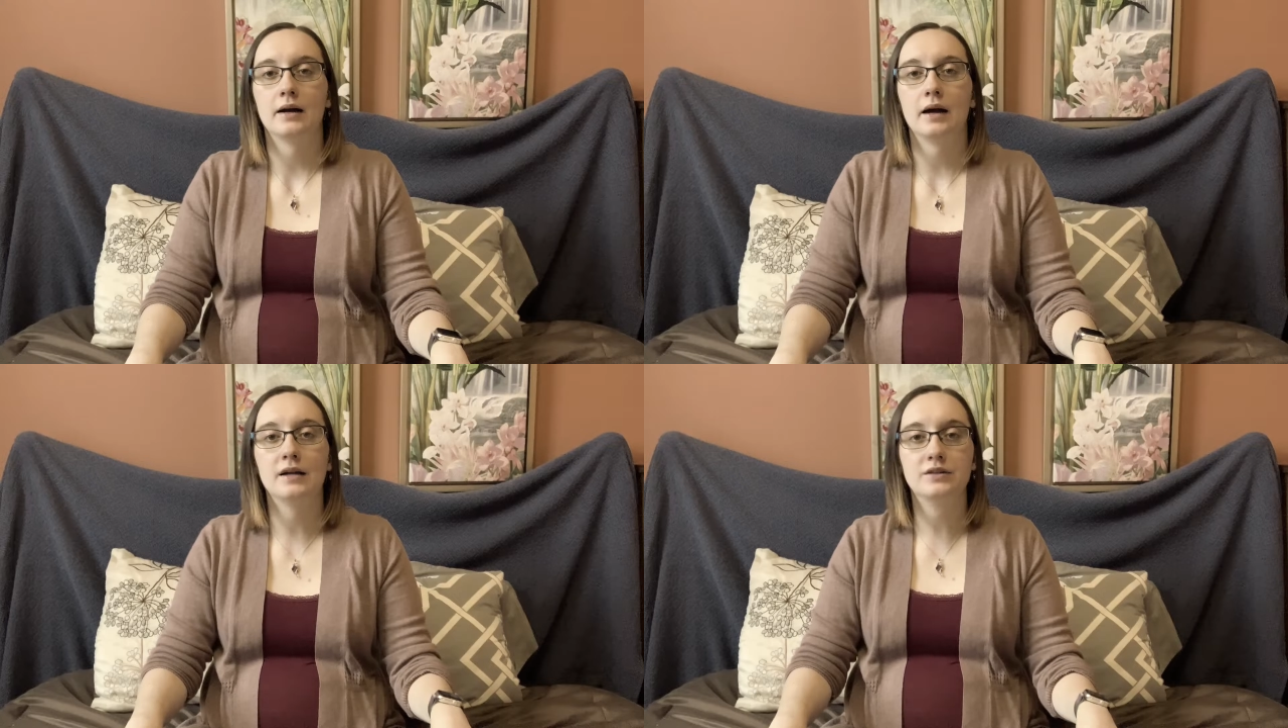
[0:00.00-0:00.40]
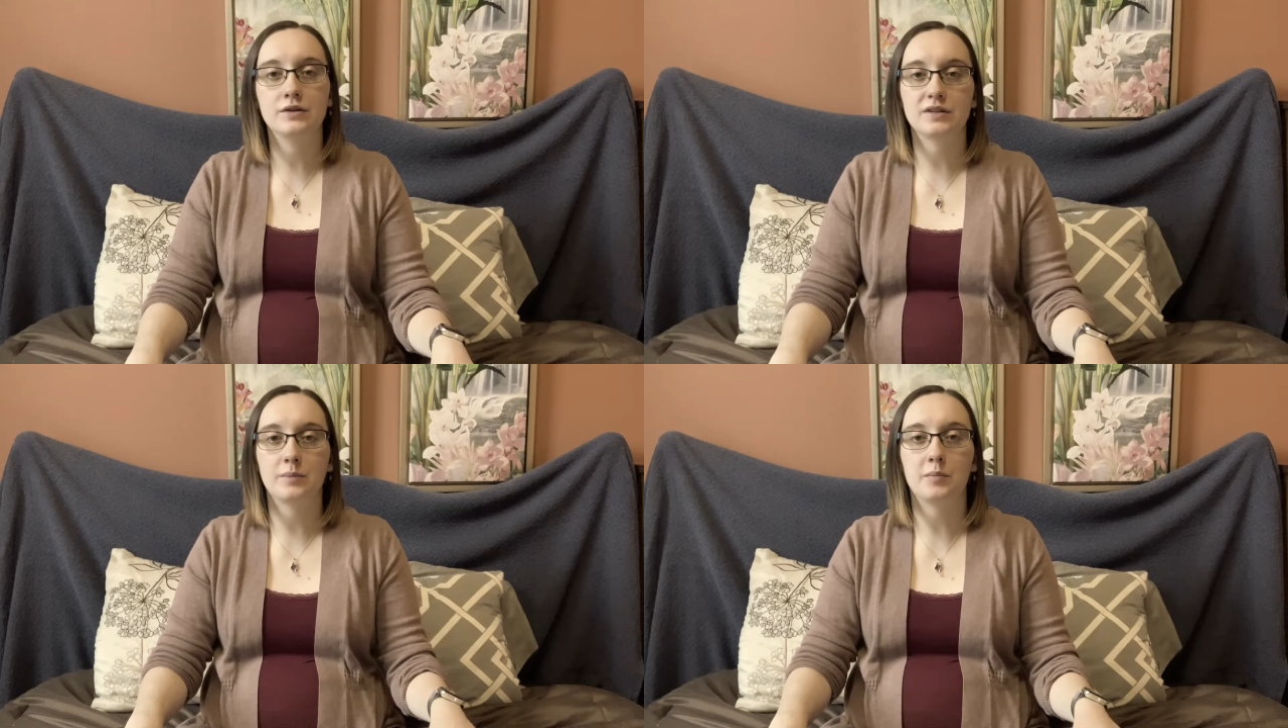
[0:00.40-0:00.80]
As soon as
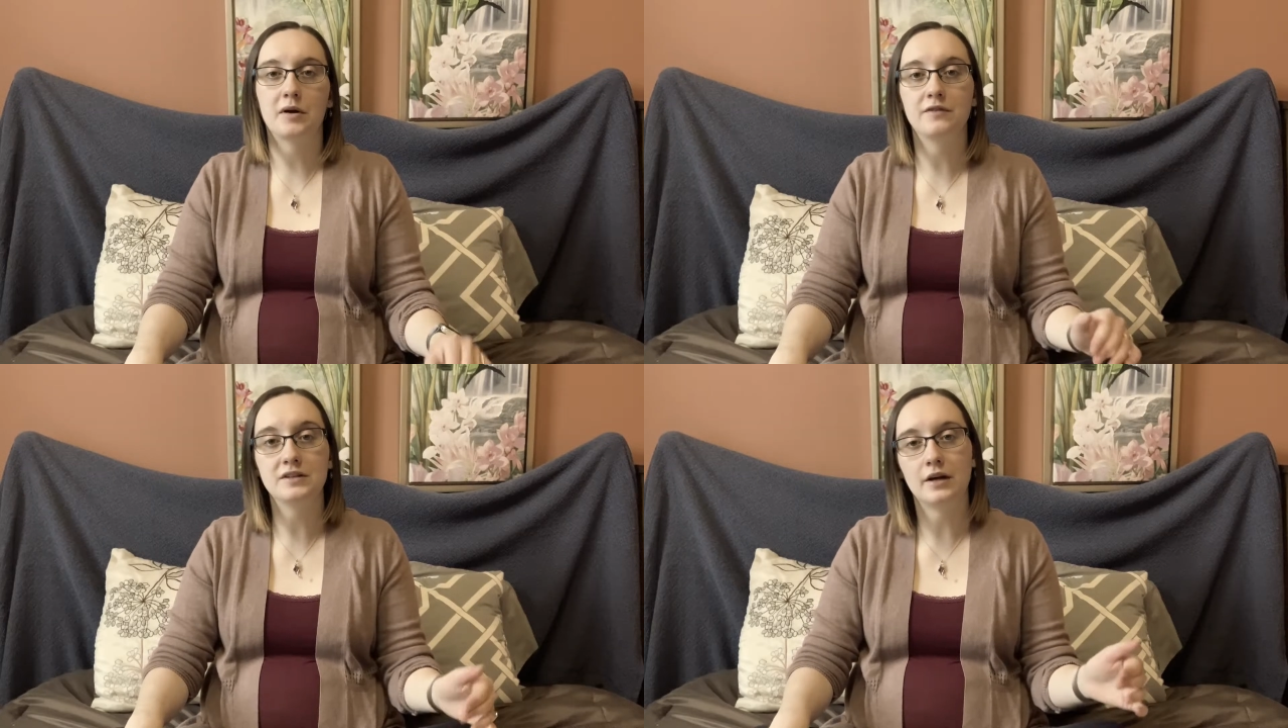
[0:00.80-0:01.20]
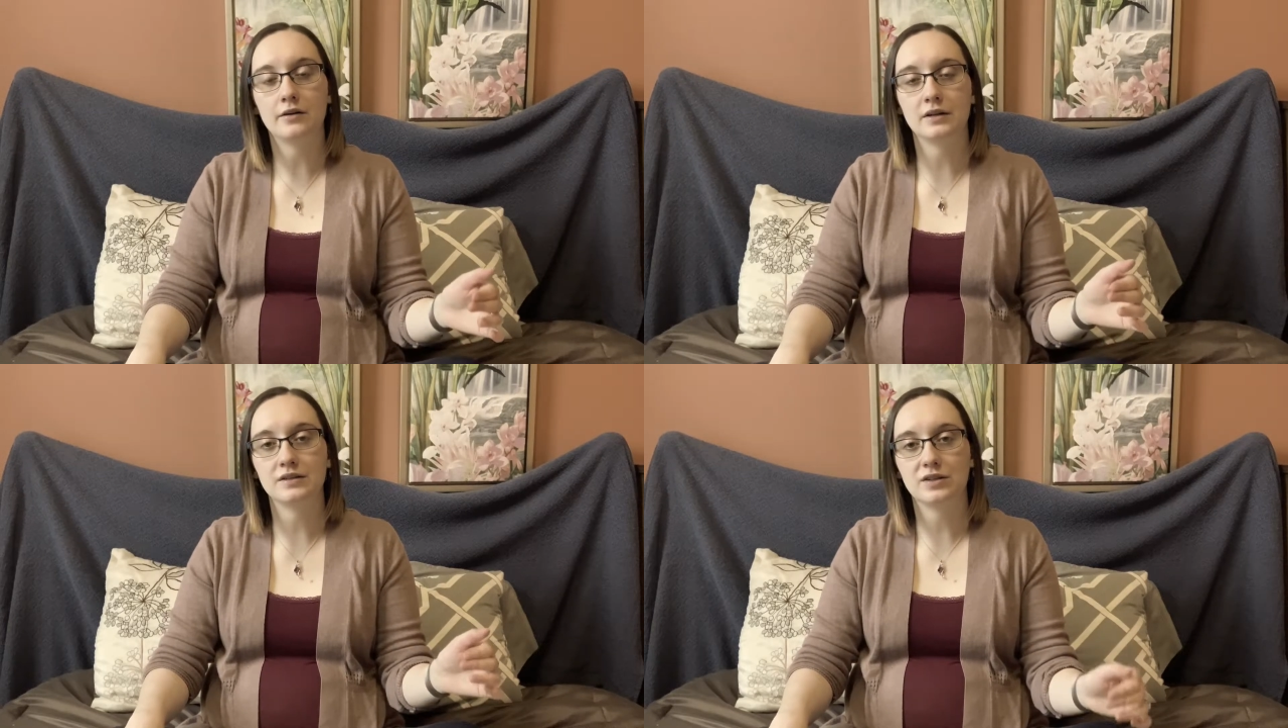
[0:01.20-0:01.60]
I put my feet down
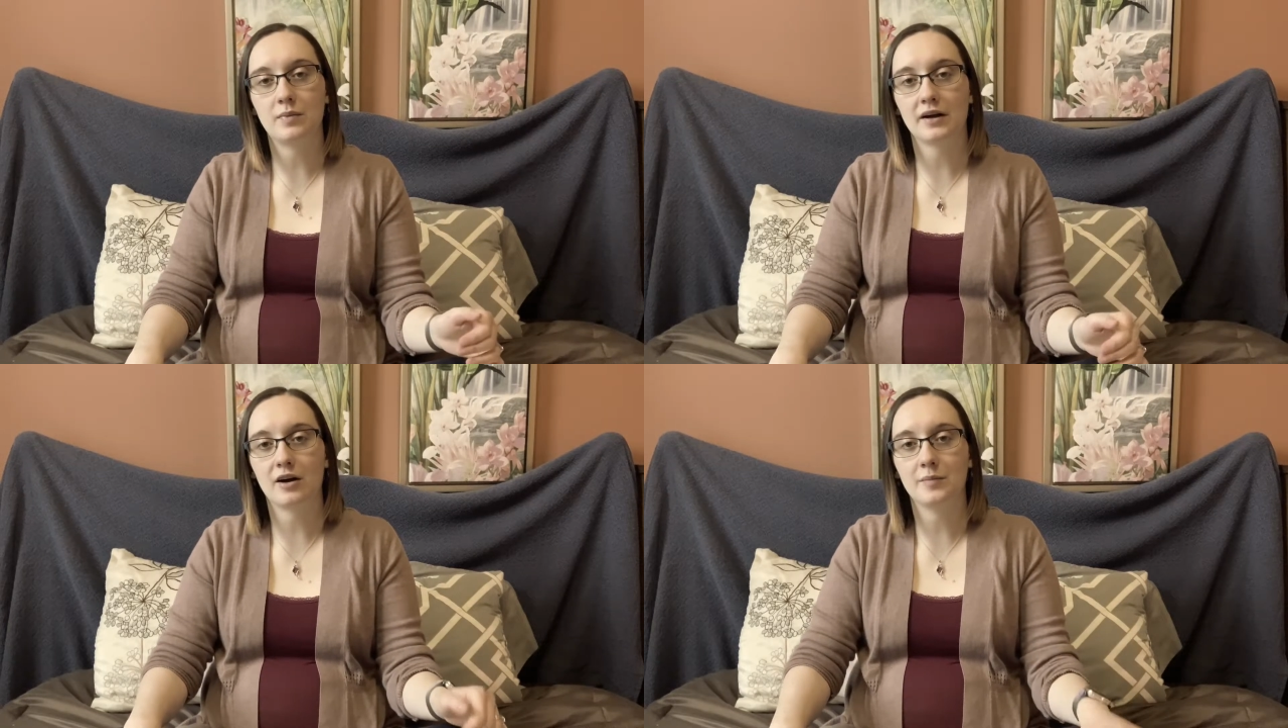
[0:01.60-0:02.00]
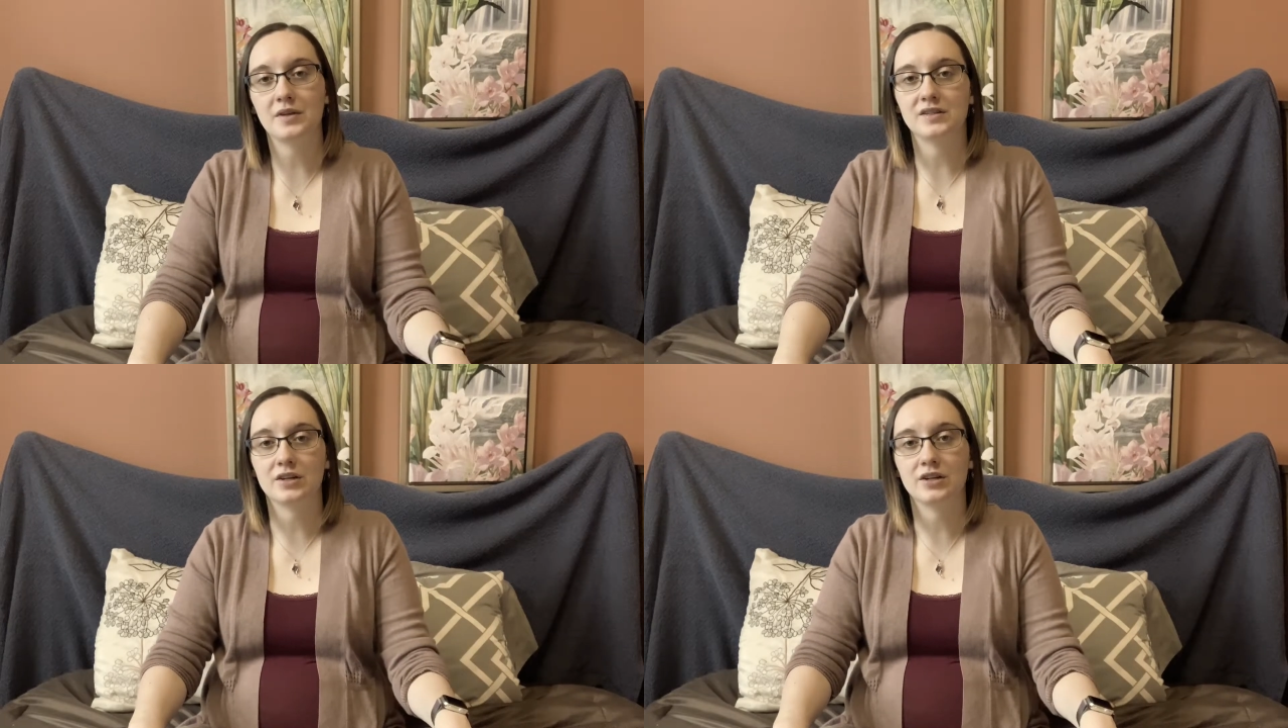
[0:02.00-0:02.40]
and stood back up, they
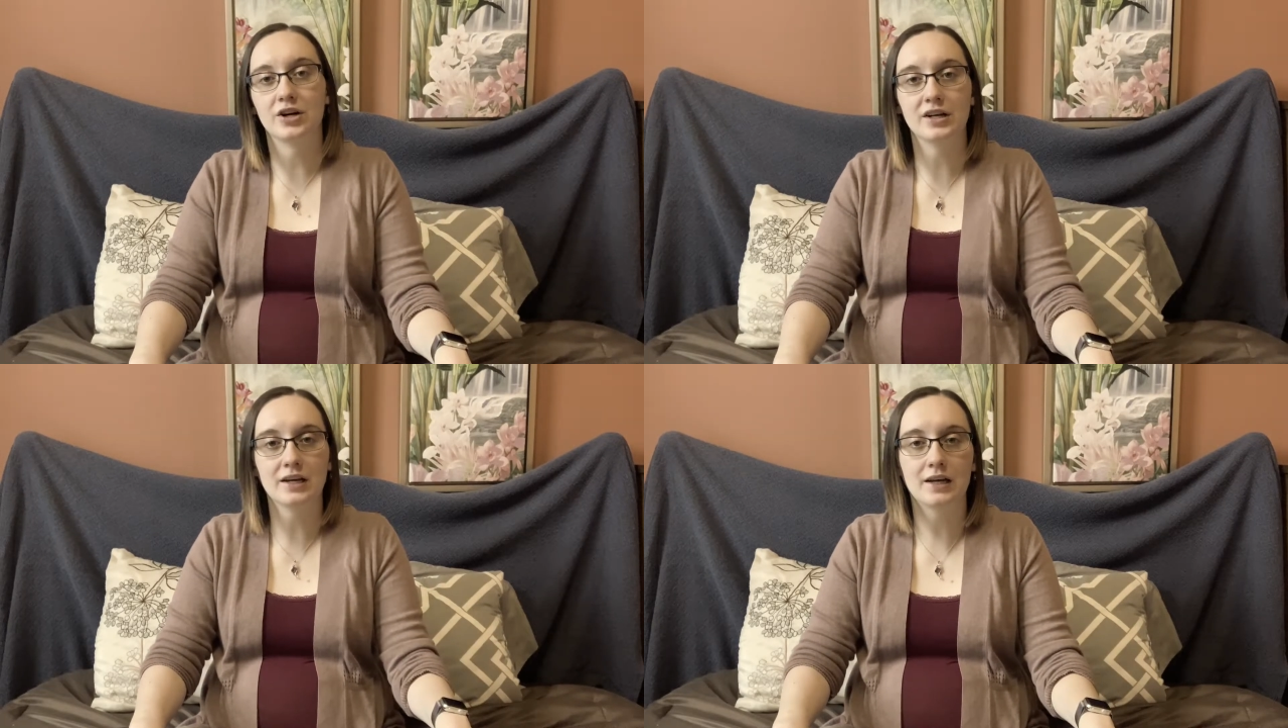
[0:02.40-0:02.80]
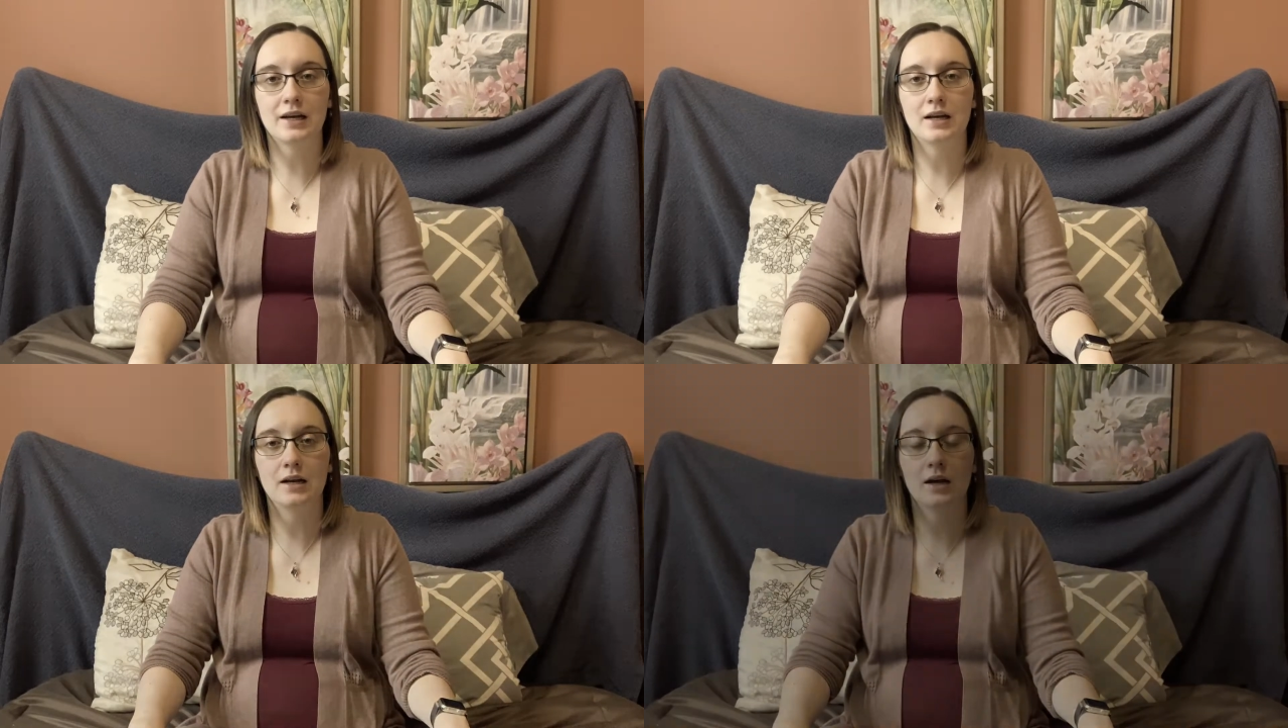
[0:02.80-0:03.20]
started hurting again.